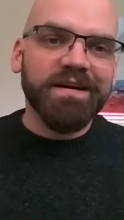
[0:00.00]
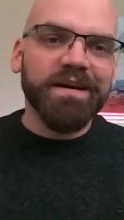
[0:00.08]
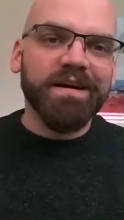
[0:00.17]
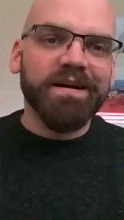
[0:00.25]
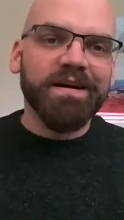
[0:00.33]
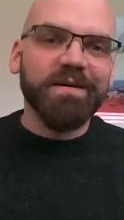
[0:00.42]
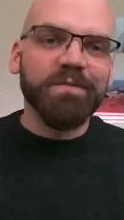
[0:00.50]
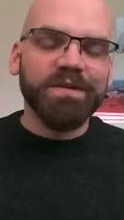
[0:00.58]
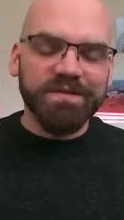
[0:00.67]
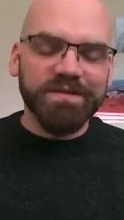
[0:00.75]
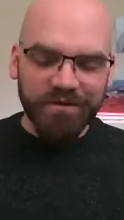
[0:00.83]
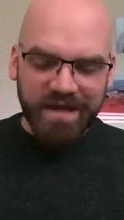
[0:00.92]
um,
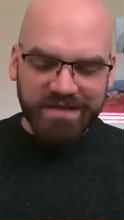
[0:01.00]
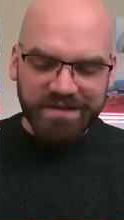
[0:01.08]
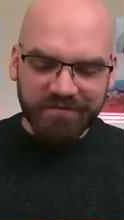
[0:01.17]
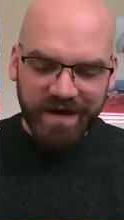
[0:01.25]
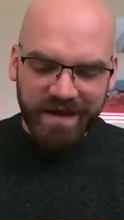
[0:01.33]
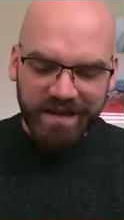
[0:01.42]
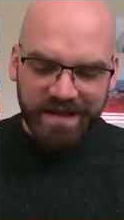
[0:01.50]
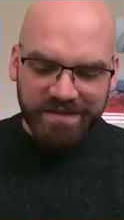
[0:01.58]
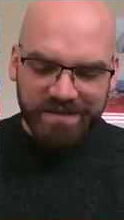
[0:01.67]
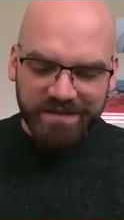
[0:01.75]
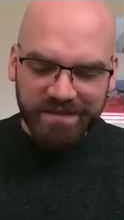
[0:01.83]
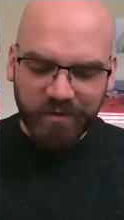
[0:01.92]
so that's a
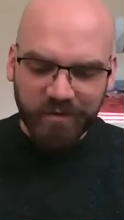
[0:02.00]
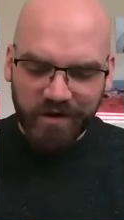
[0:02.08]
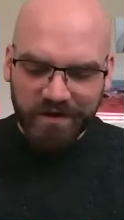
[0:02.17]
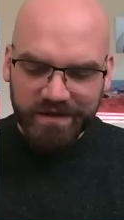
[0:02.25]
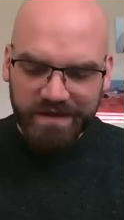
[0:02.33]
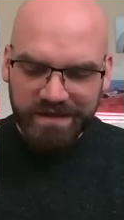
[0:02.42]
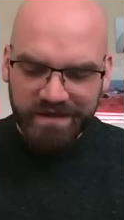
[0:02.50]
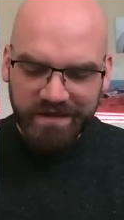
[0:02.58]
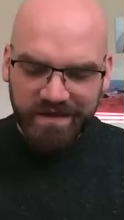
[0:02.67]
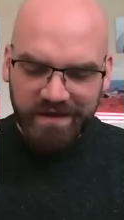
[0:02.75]
violation to quality